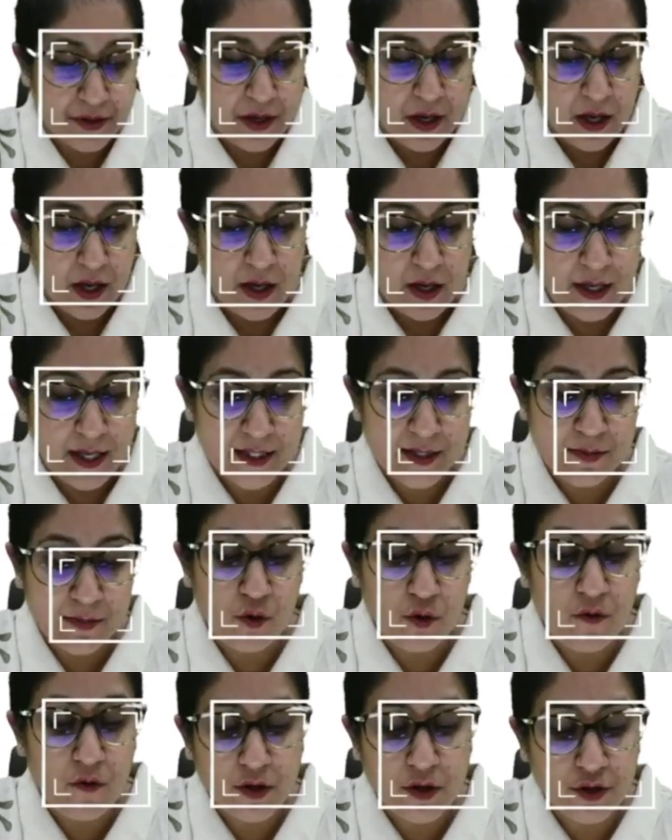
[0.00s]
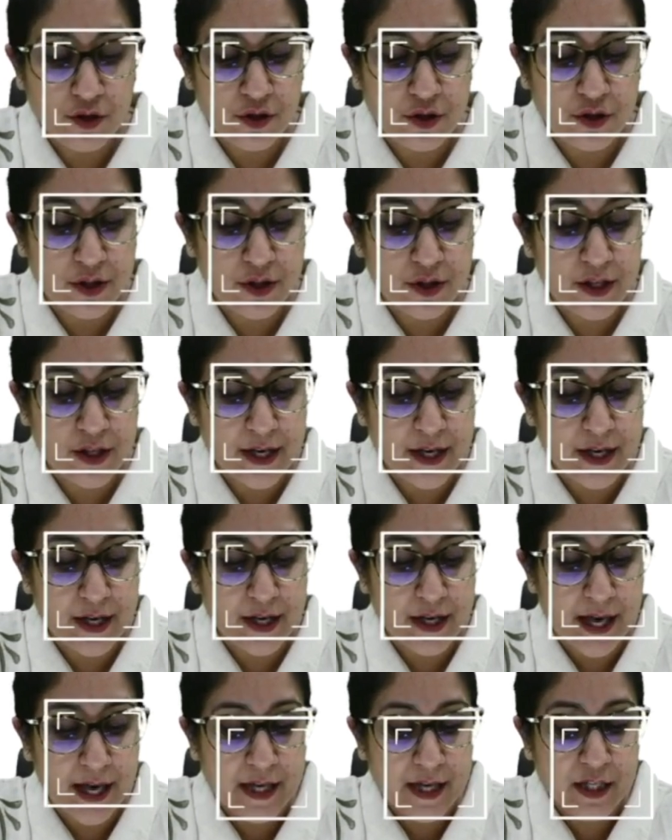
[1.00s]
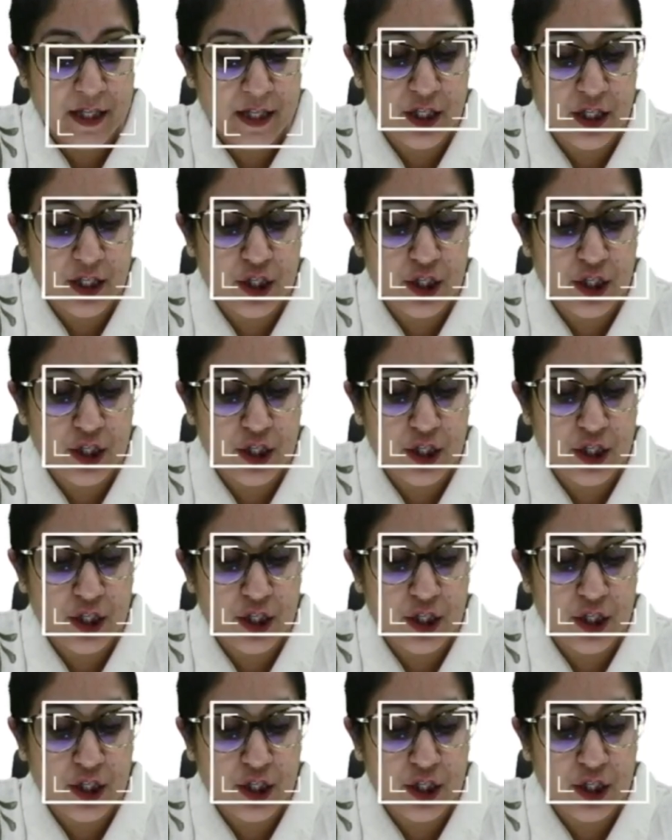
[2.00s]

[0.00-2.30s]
Let's move on to the next question.